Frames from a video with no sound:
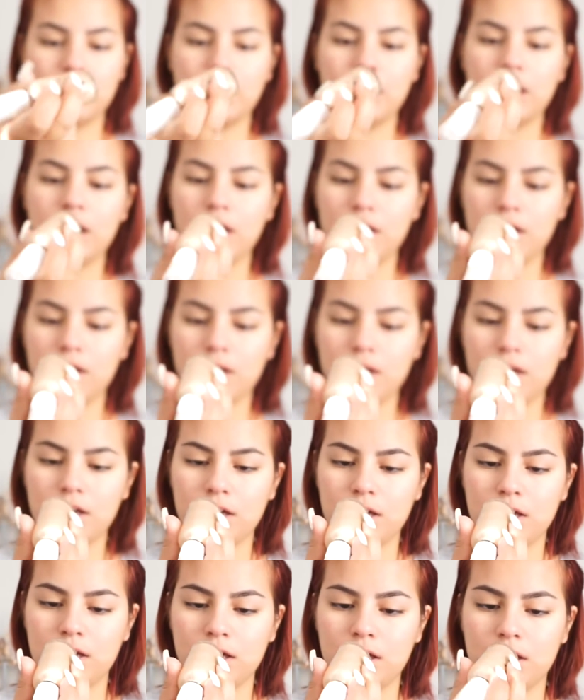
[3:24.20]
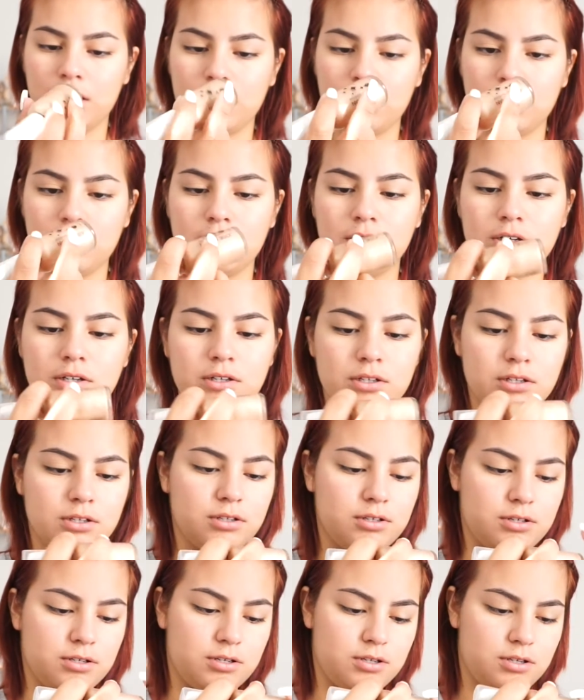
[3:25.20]
color, I
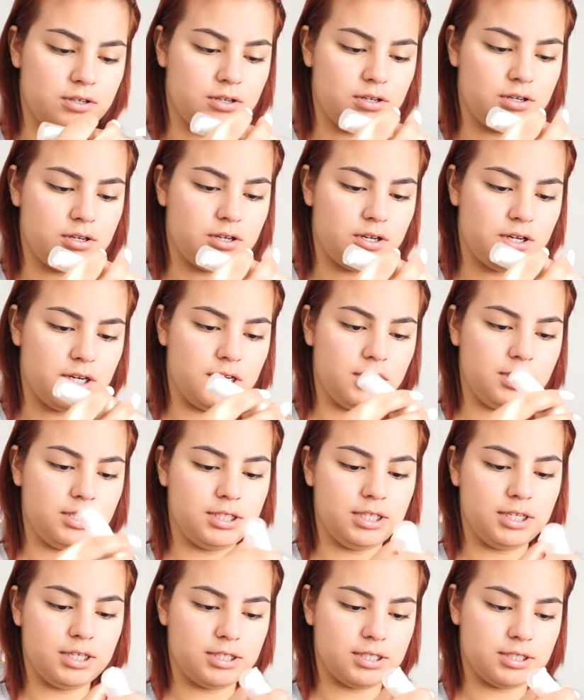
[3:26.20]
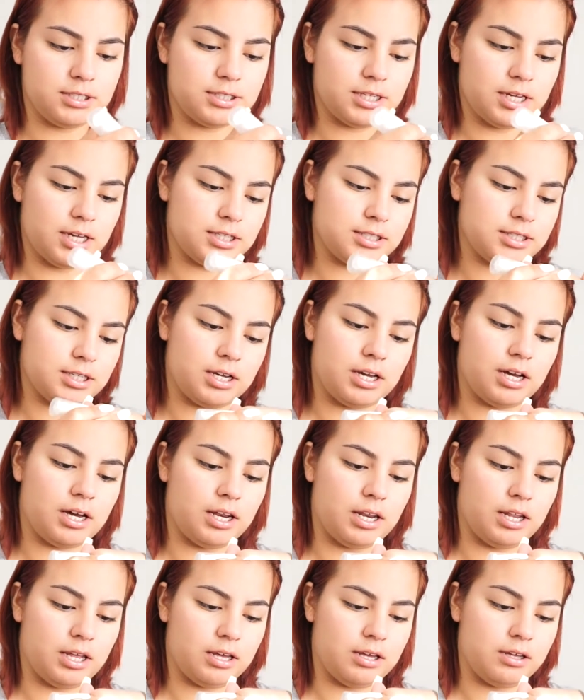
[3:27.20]
don't think this has a
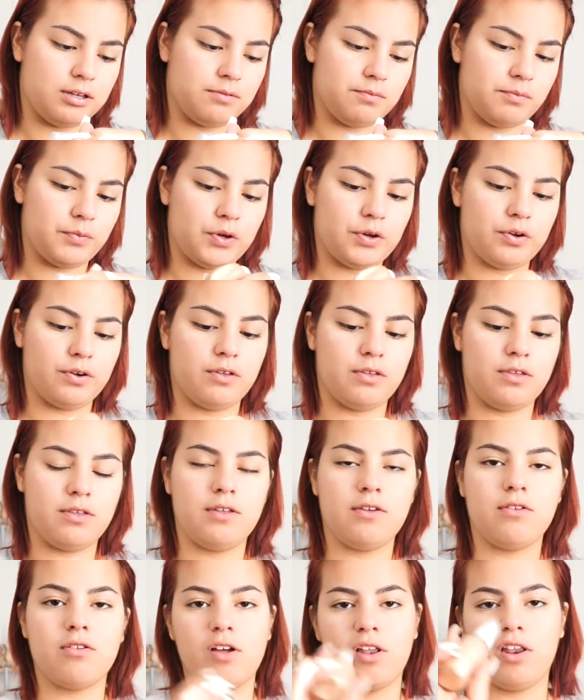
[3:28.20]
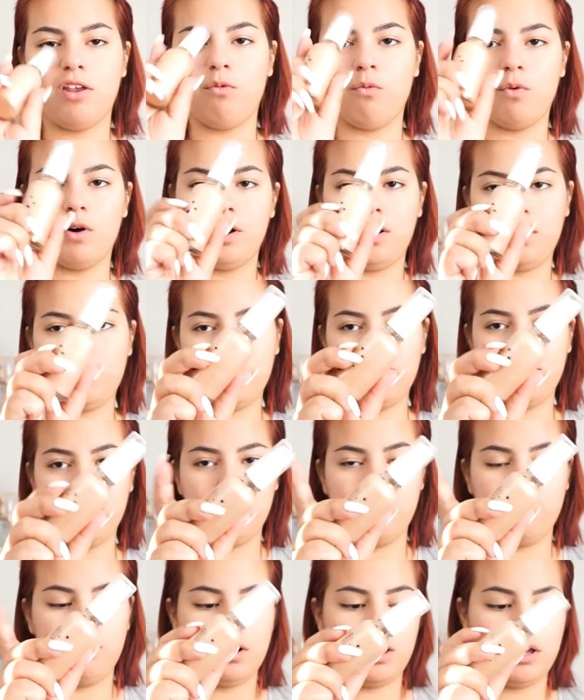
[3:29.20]
color because there's only one
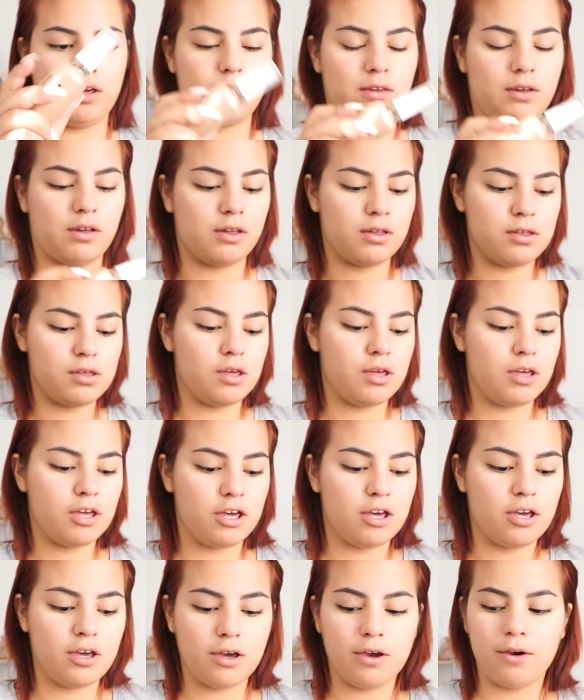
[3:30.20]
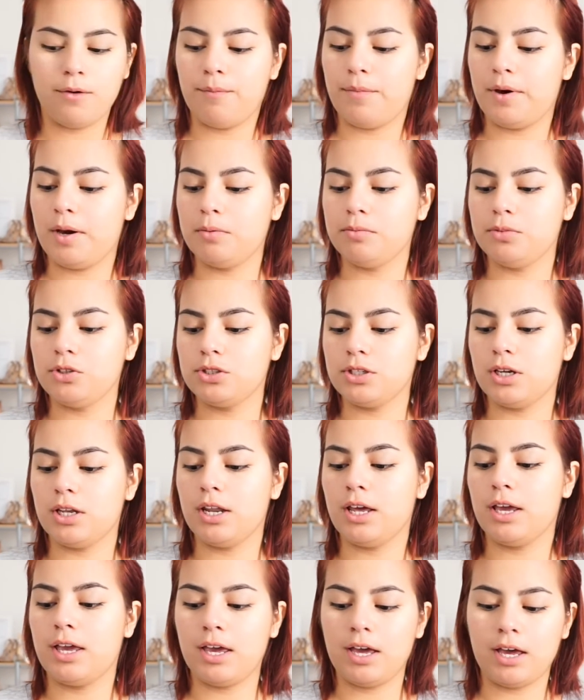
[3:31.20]
luminizer. But I'm just
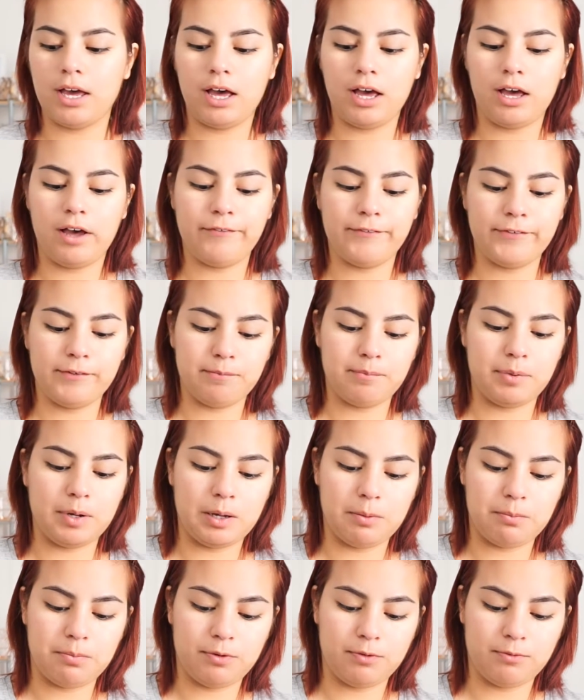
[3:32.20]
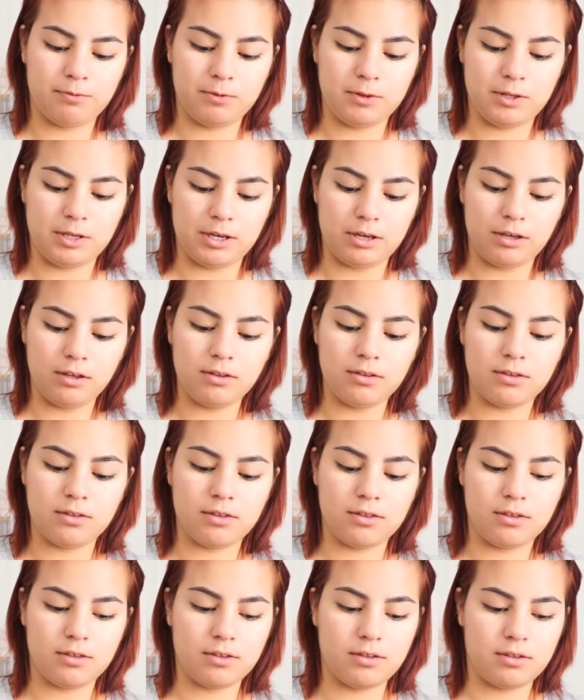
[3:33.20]
going to get half a pump of
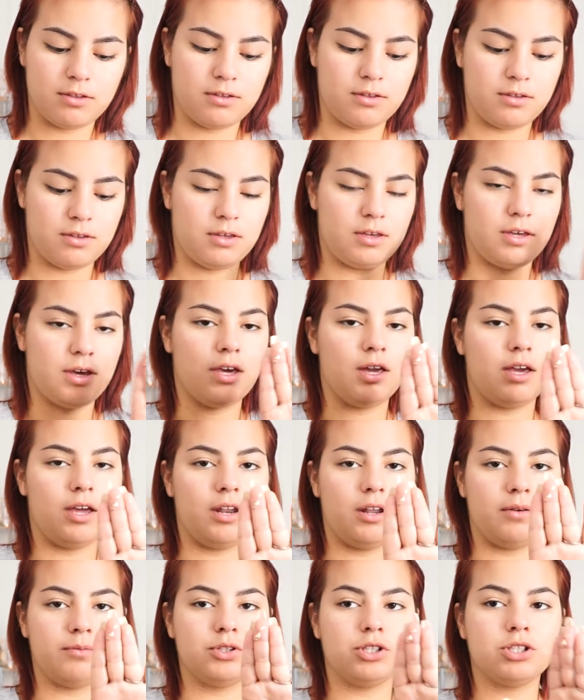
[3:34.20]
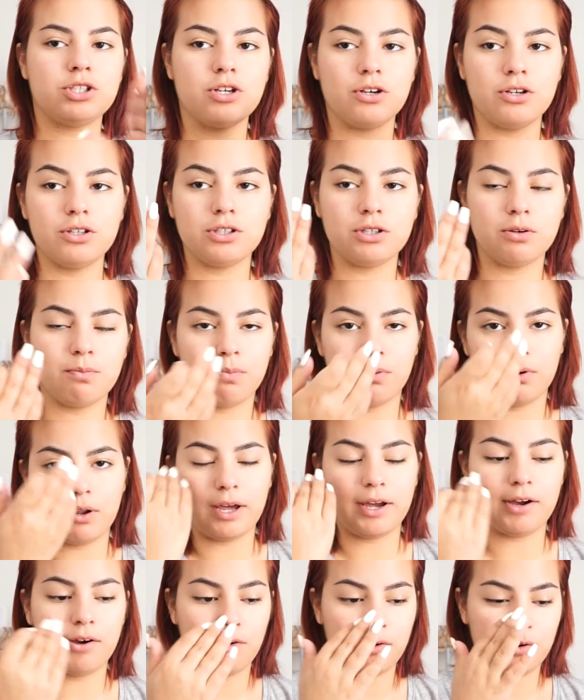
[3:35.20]
this, and I'm just going to
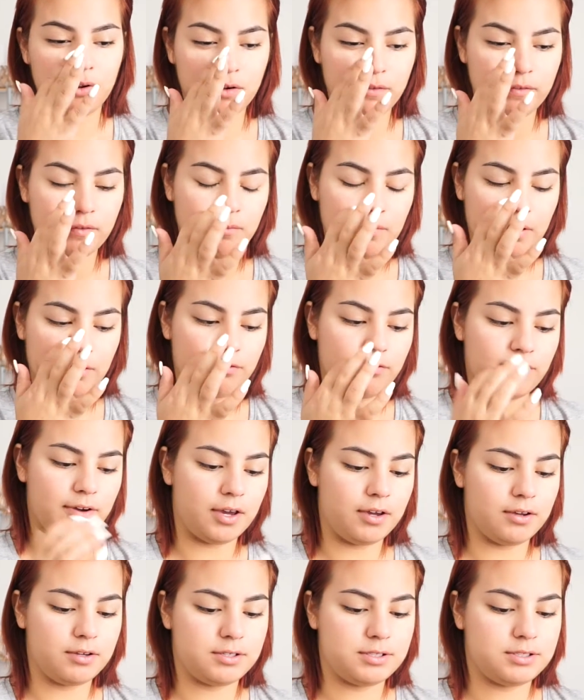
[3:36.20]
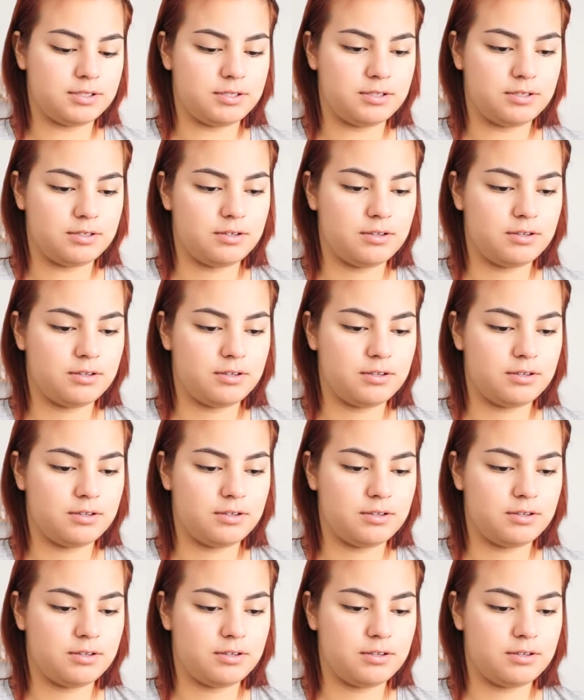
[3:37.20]
apply it all over my face